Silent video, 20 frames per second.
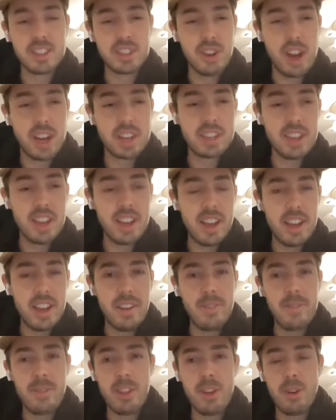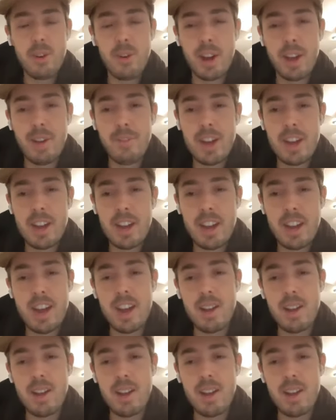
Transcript: instructor or whatever.